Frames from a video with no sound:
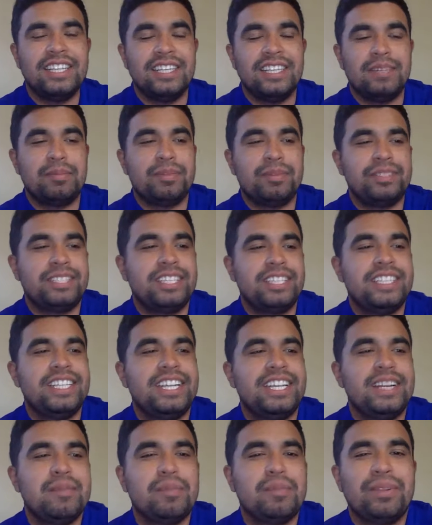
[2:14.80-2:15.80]
pretend
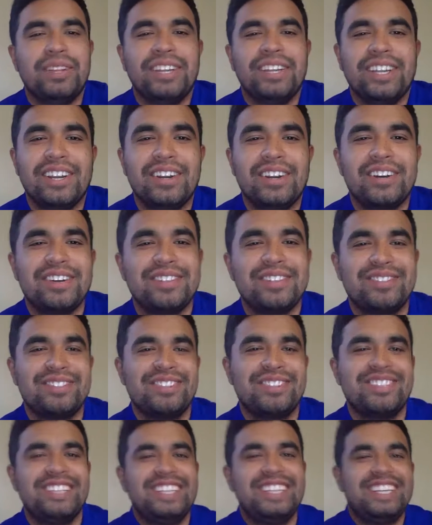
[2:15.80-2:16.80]
that I'm playing
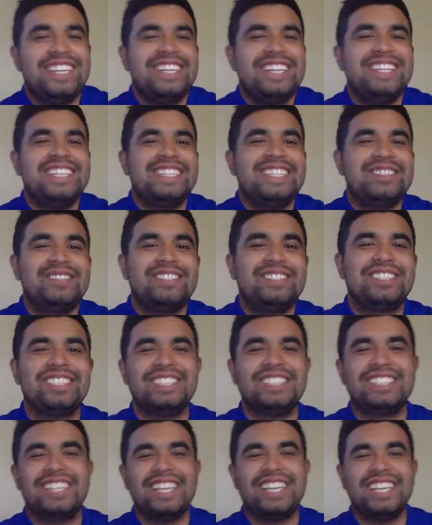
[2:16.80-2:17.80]
golf, just to
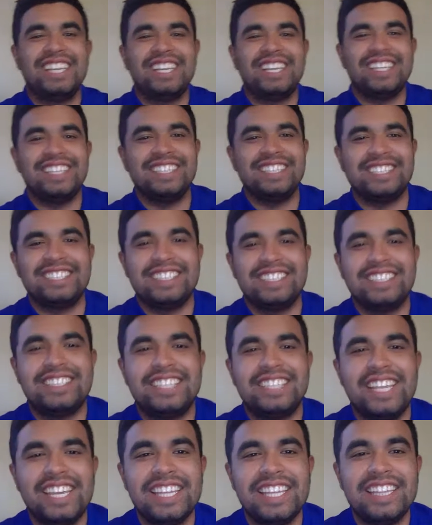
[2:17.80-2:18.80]

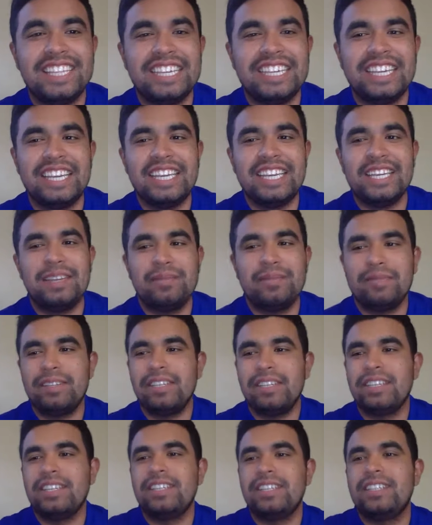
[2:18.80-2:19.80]
stay in the game,
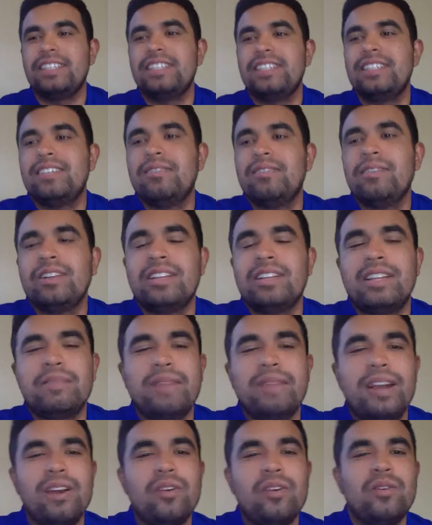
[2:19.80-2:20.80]
and while I'm
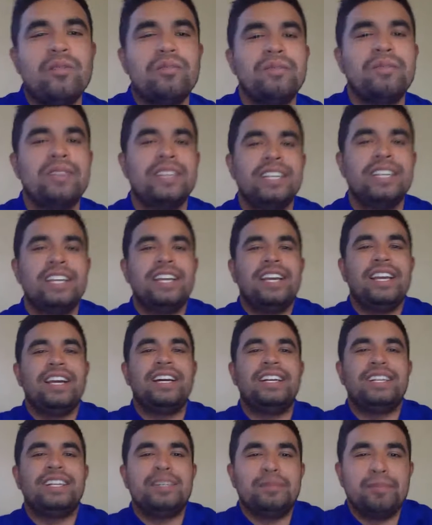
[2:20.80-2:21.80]
at home.
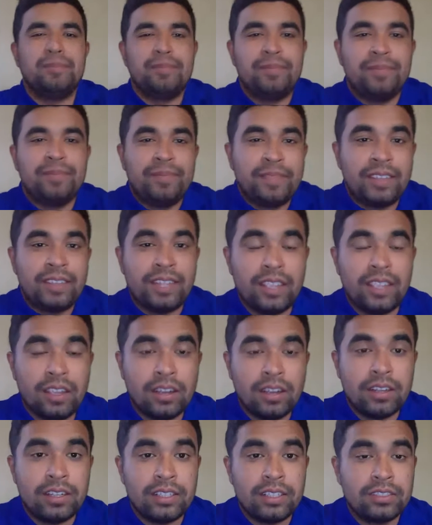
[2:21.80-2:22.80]
Um,
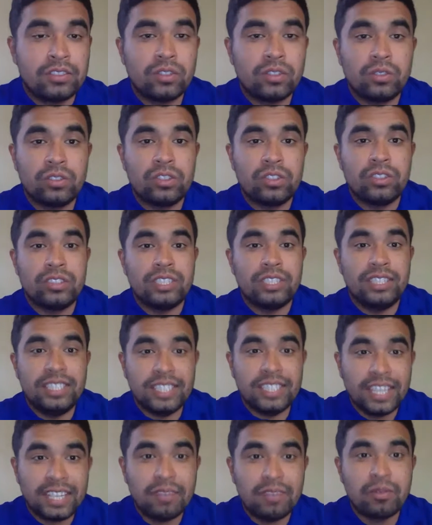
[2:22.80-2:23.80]
so
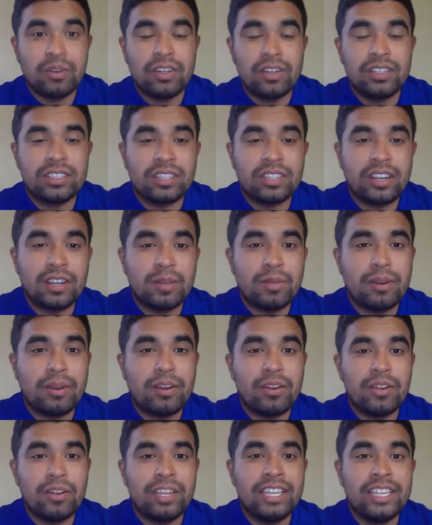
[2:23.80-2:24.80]
today we're going to talk
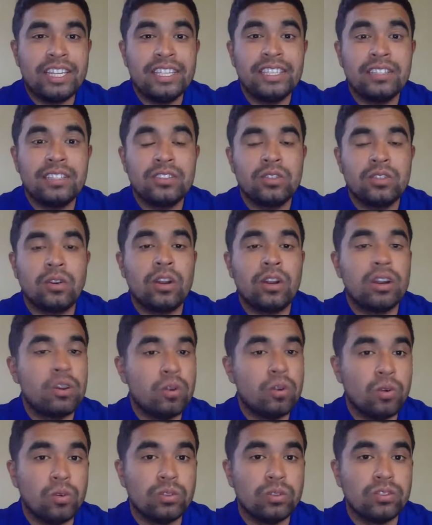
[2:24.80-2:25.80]
about getting to our
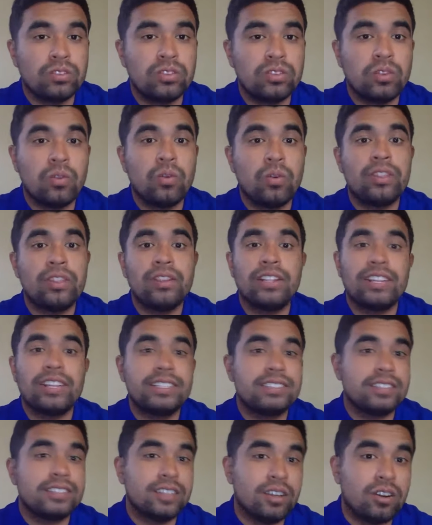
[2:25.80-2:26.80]
goals. So whether
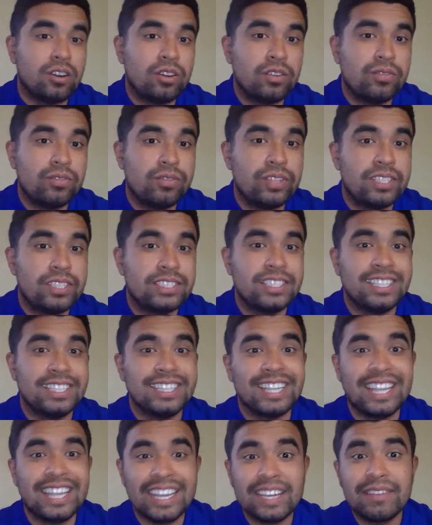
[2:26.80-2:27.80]
that's in golf, that's in
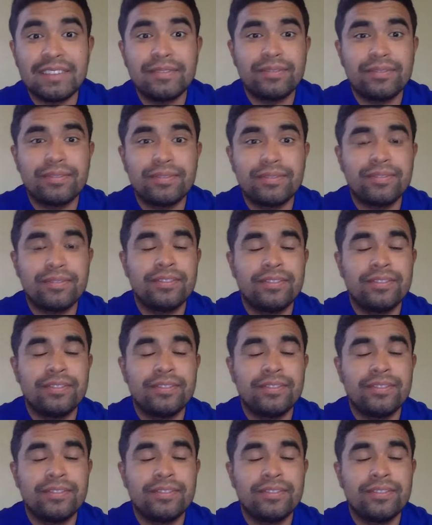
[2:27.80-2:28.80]
life.
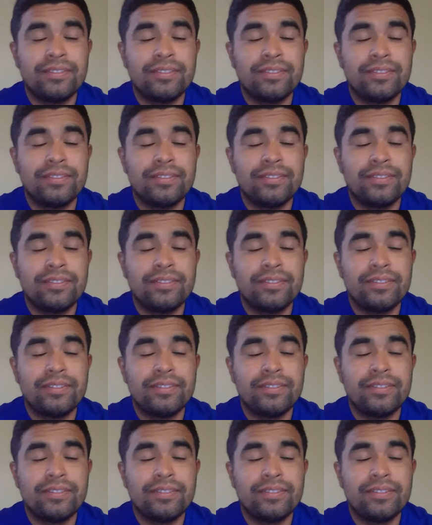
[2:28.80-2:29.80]

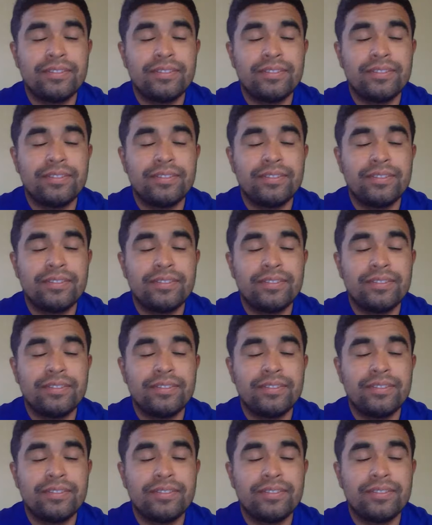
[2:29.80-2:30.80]
Maybe your goal in
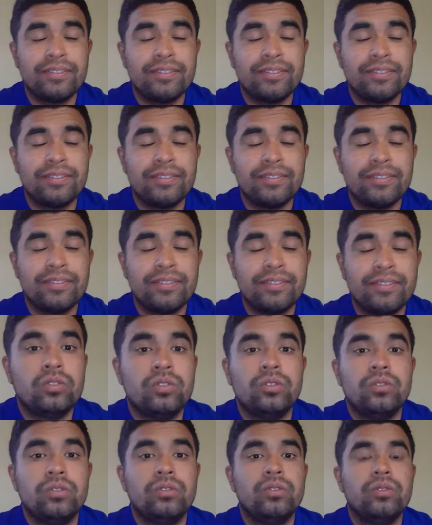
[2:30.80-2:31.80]
golf is
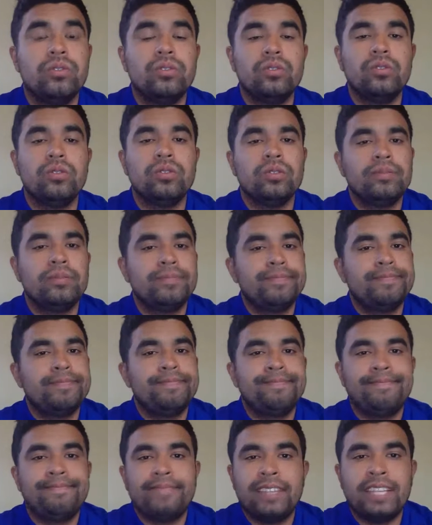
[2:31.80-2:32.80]
to
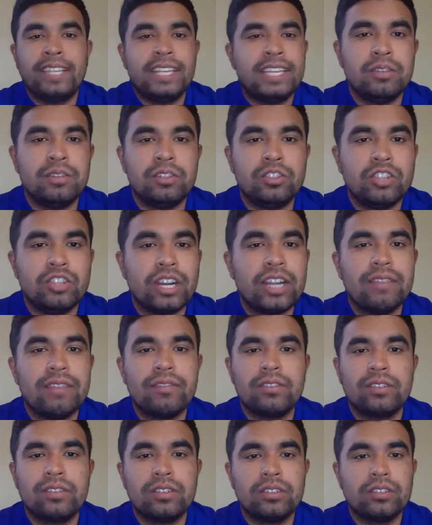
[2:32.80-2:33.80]
hit your
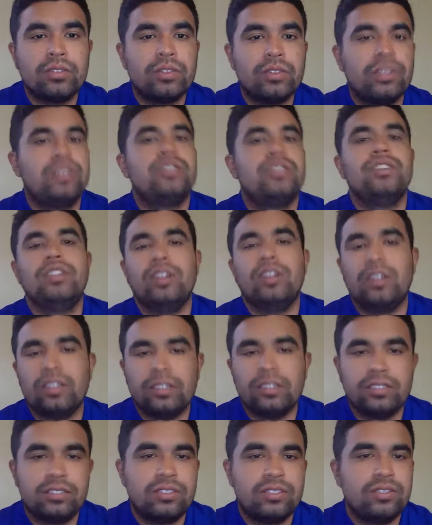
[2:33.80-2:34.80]
driver 300
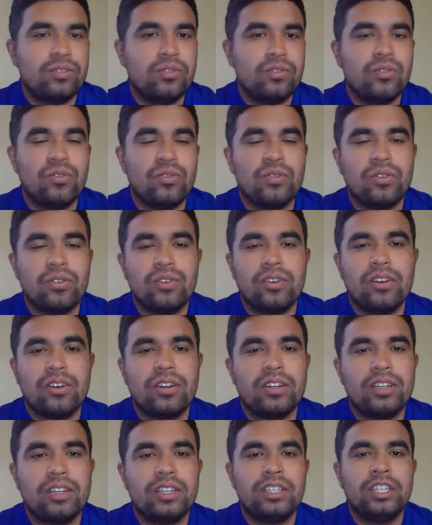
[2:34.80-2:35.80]
yards,
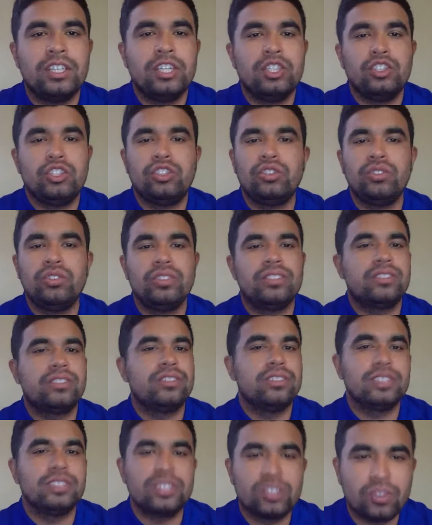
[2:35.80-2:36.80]
or shoot a
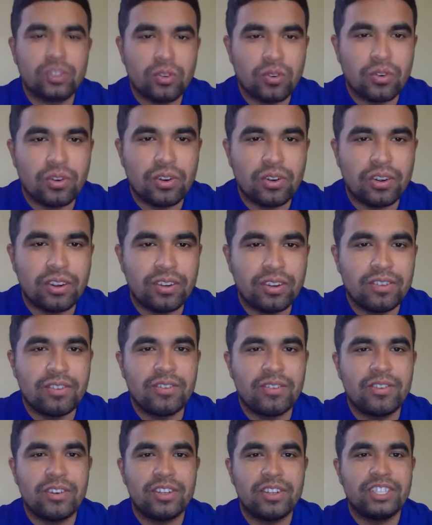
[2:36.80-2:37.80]
certain score,
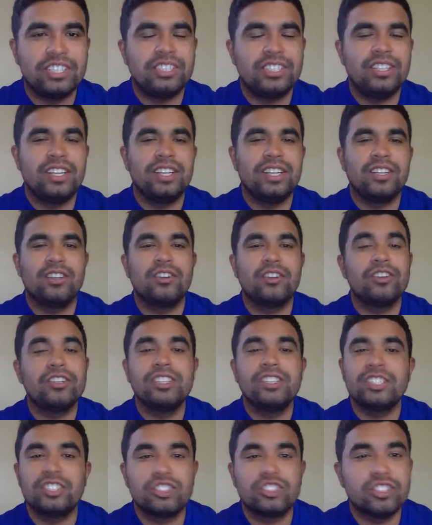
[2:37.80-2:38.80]
or learn
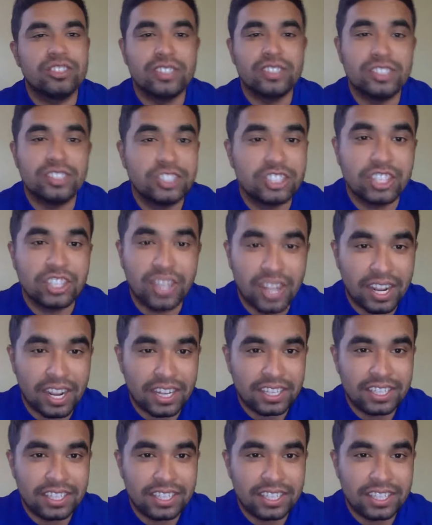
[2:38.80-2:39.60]
a certain shot.